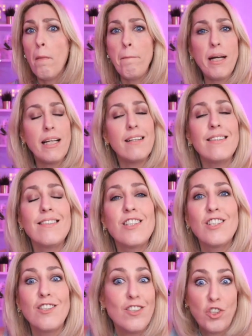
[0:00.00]
but
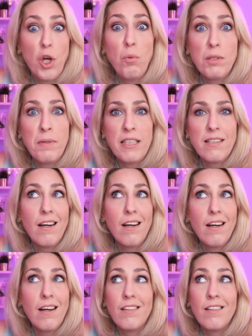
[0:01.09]
so was my son.